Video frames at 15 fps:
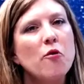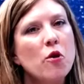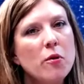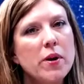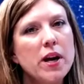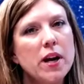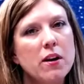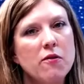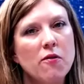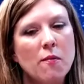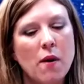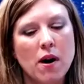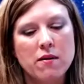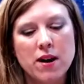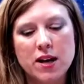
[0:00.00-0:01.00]
Before we hear
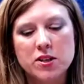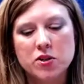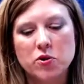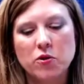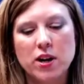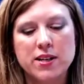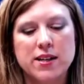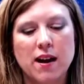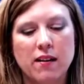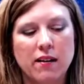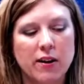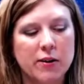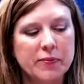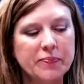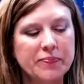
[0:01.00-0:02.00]
from our next
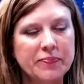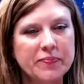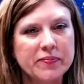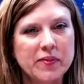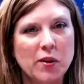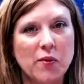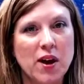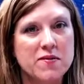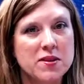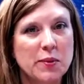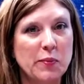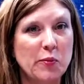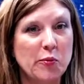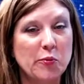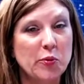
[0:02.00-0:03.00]
storyteller, we have
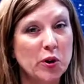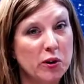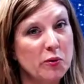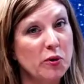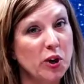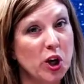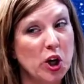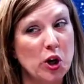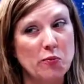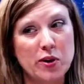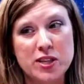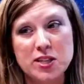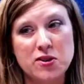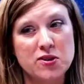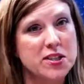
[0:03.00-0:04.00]
some really, really
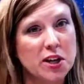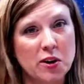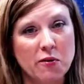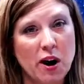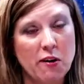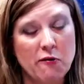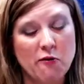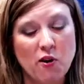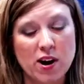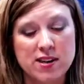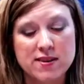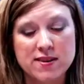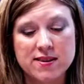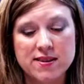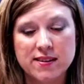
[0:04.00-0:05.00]
good ones, so stick around,
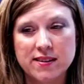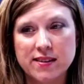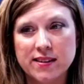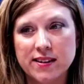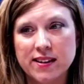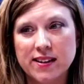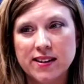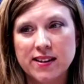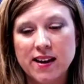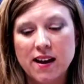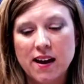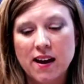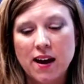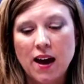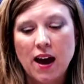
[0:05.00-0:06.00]
friends.
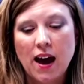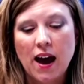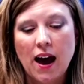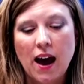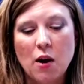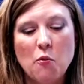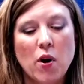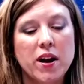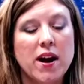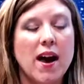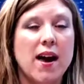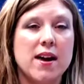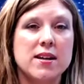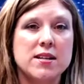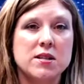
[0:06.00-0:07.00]
I want
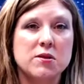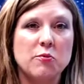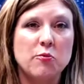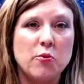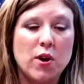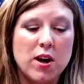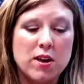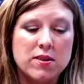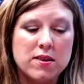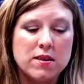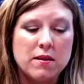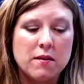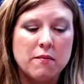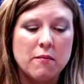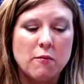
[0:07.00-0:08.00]
to end
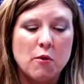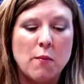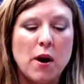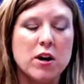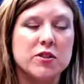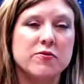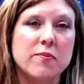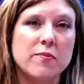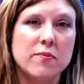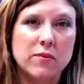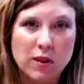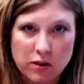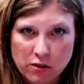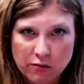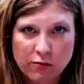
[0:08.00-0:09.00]
with remarks
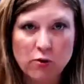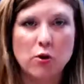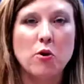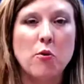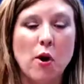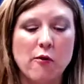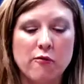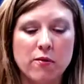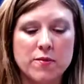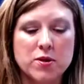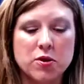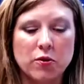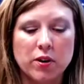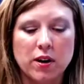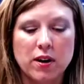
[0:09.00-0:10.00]
from the full quote
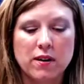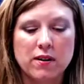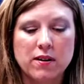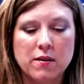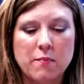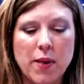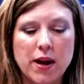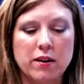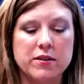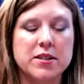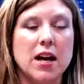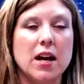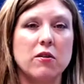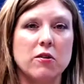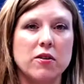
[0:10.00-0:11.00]
from Sonia
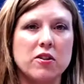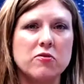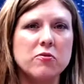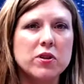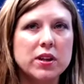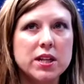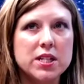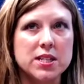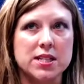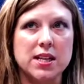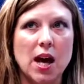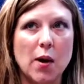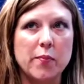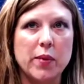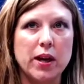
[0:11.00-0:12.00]
Pennell-Taylor that's really
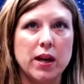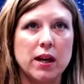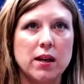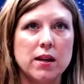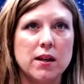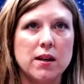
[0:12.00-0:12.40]
just given